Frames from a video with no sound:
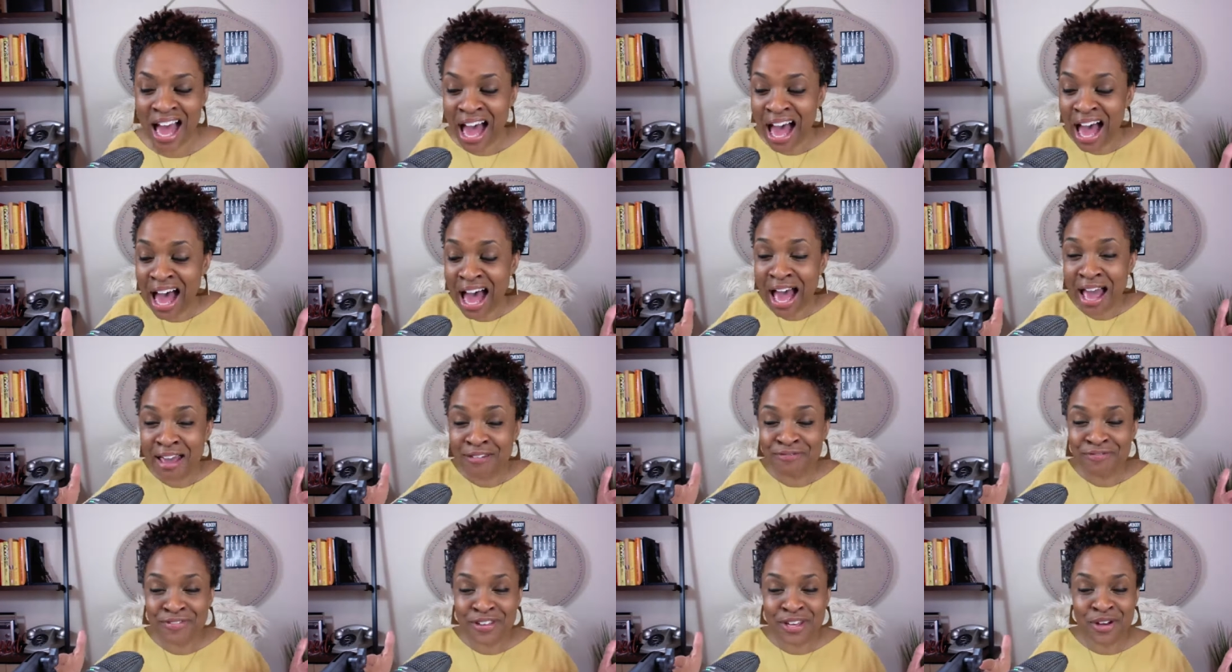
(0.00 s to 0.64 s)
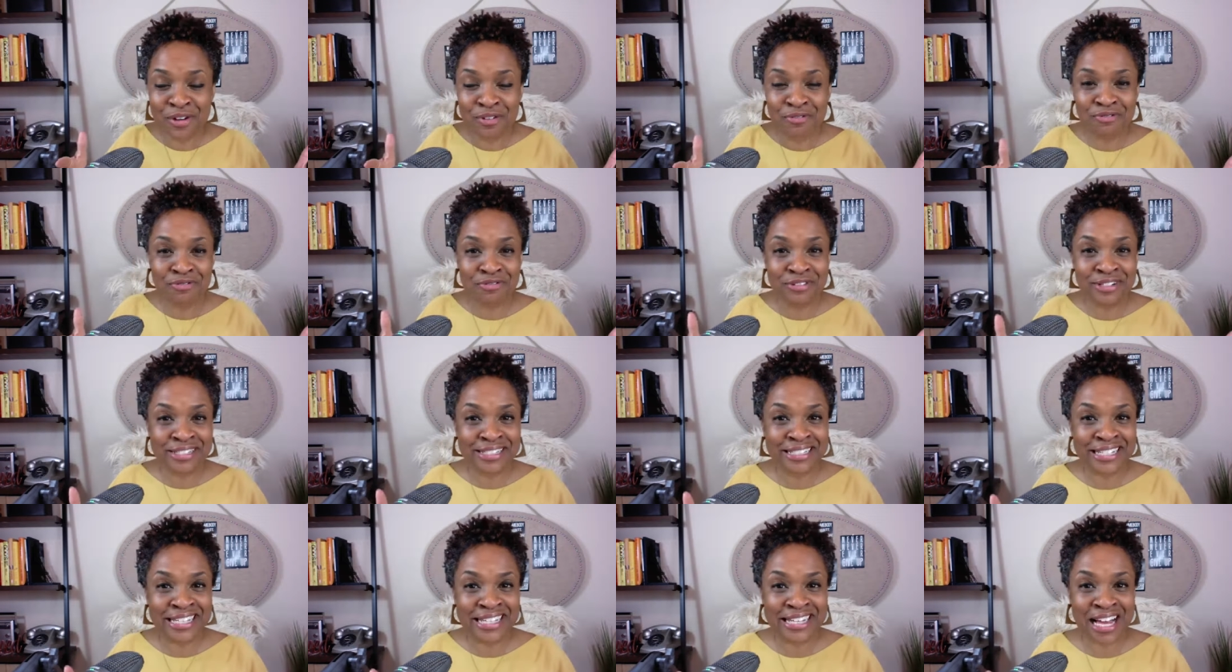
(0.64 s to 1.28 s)
I feel
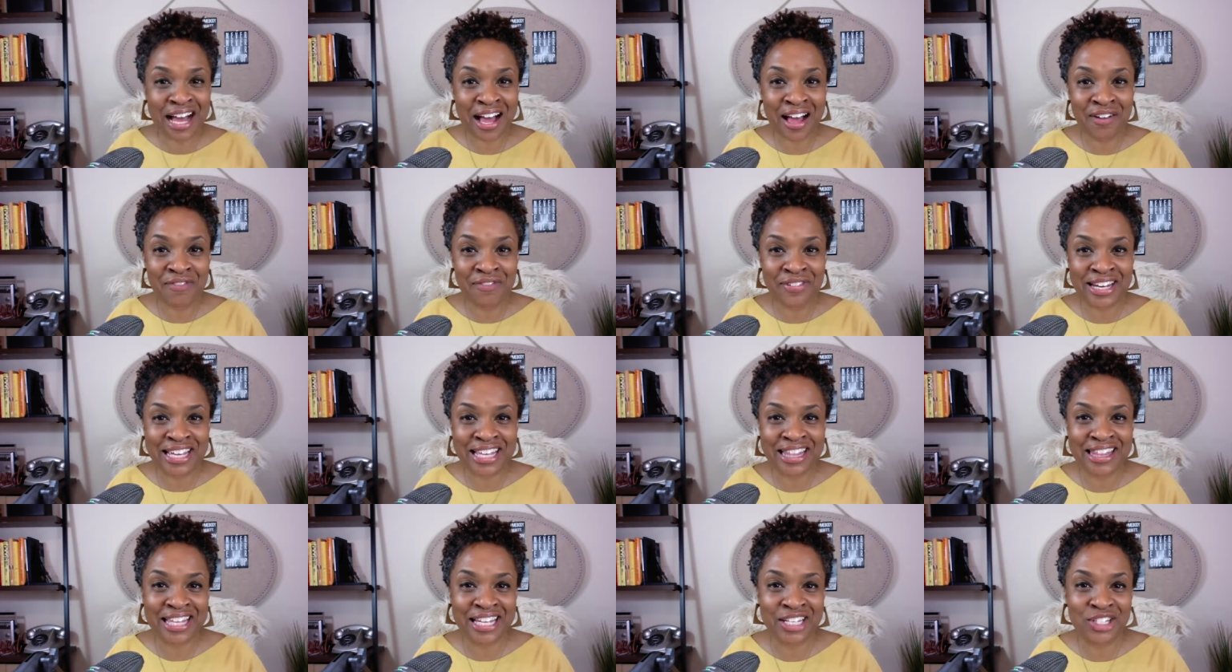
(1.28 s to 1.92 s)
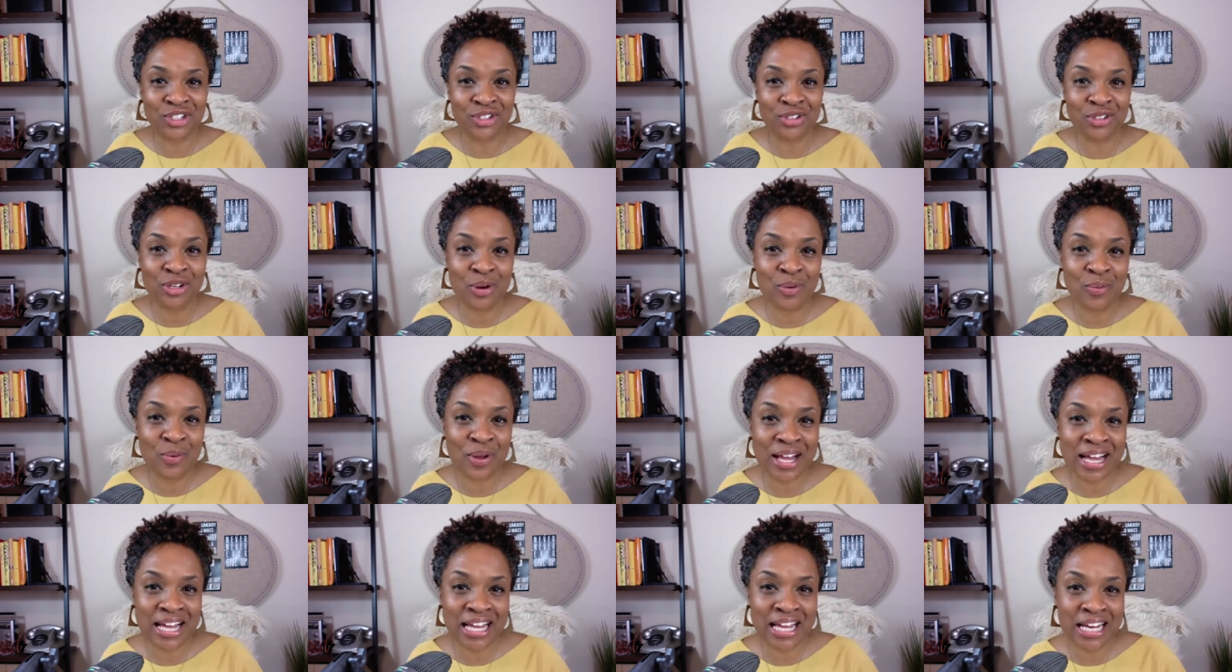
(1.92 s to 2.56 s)
really confident that, you know
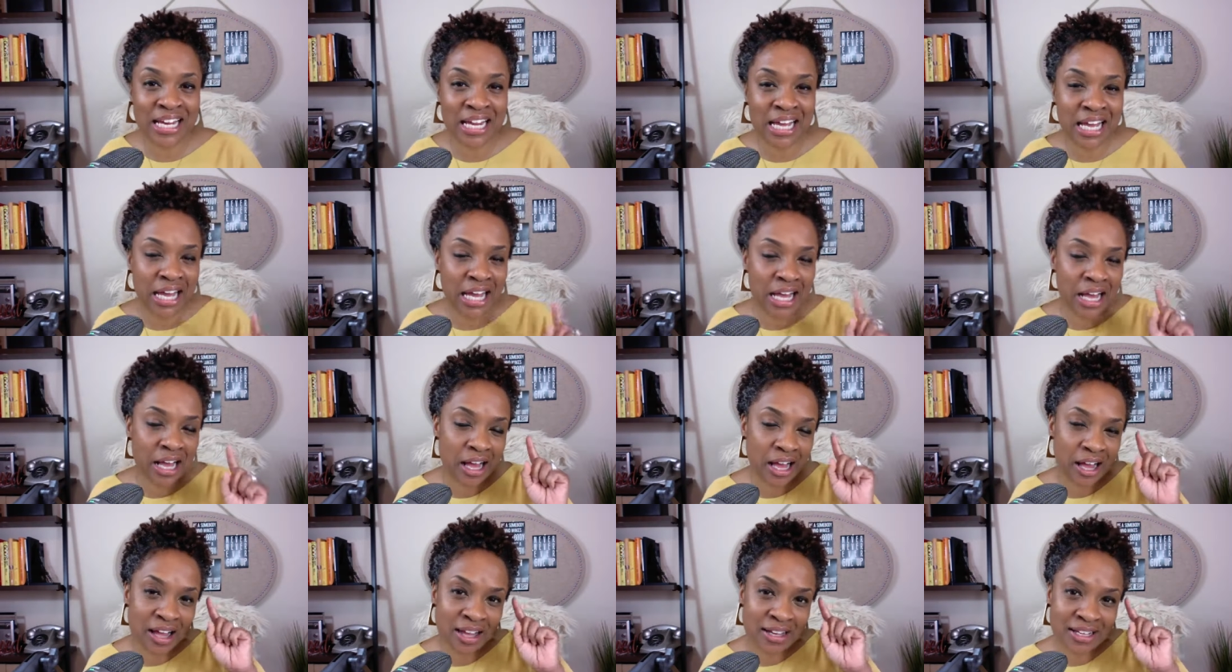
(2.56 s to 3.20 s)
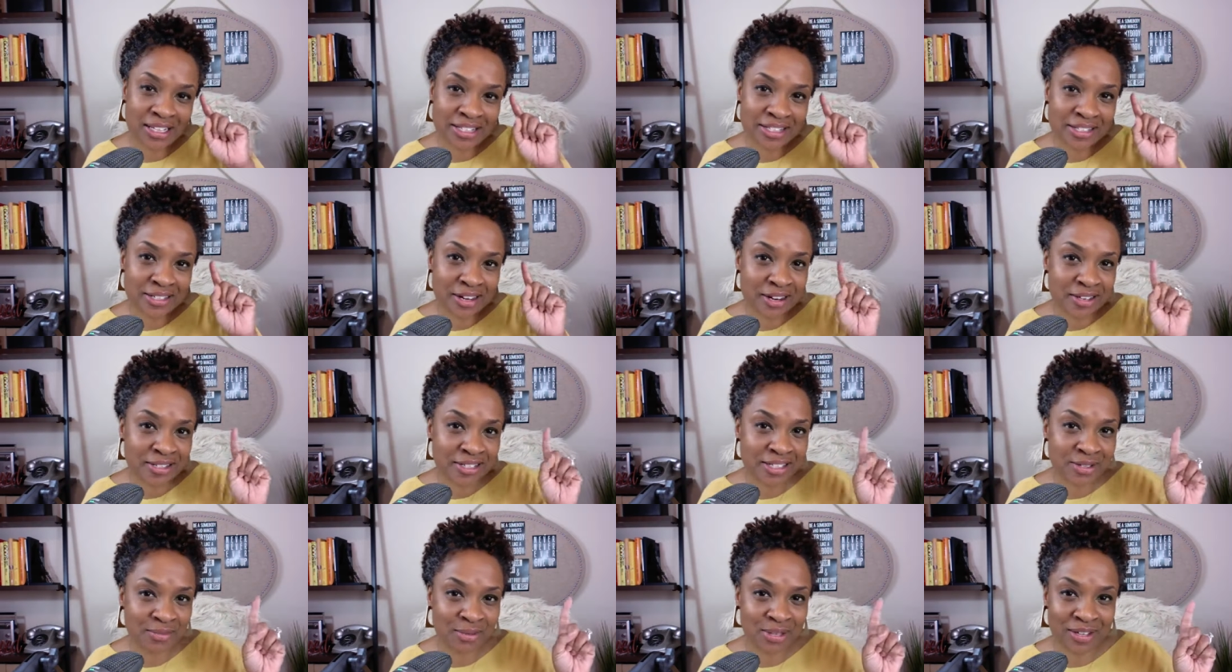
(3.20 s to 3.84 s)
what, all it
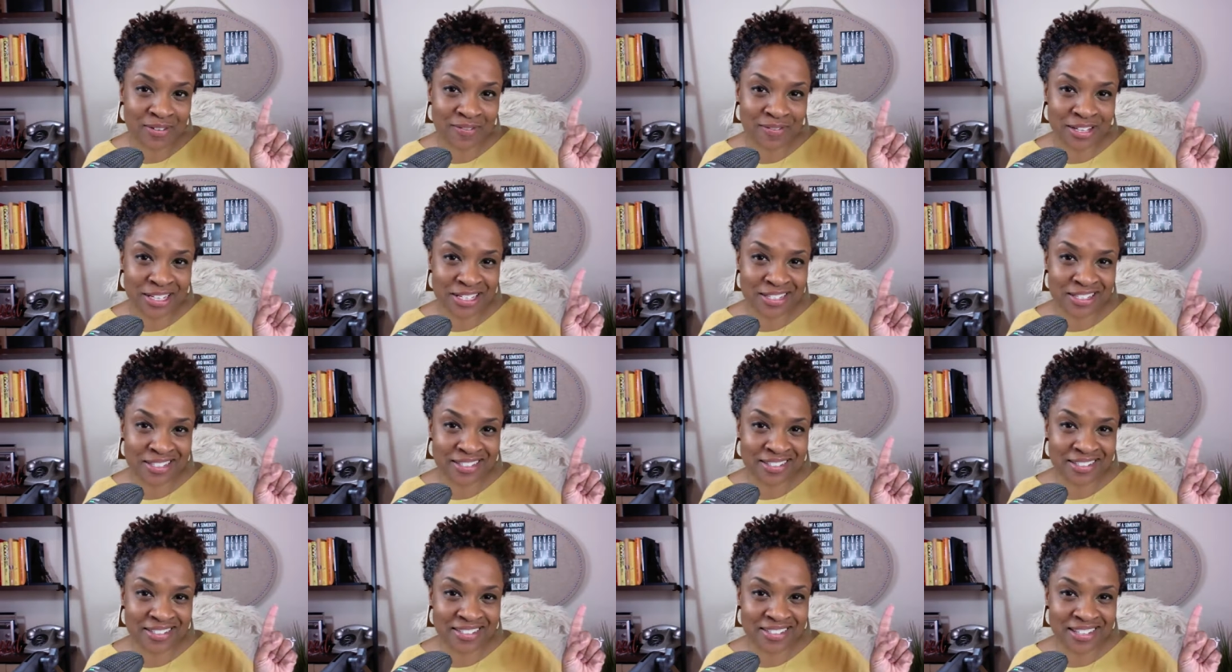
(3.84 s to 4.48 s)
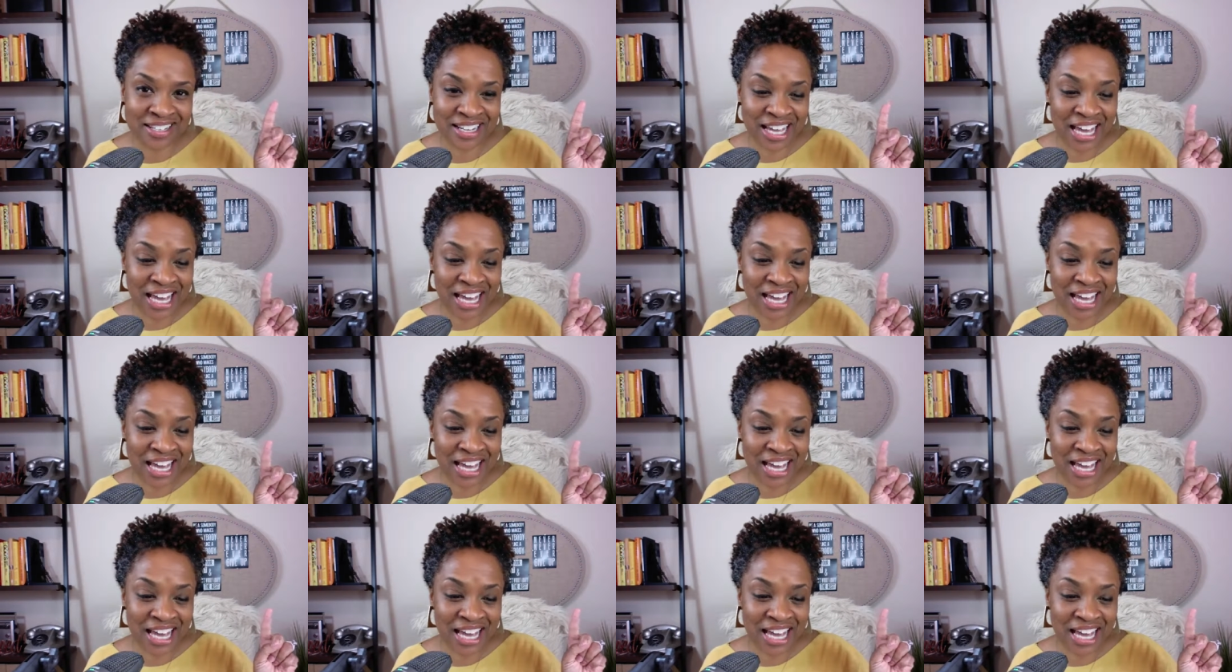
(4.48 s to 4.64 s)
starts is with a vision.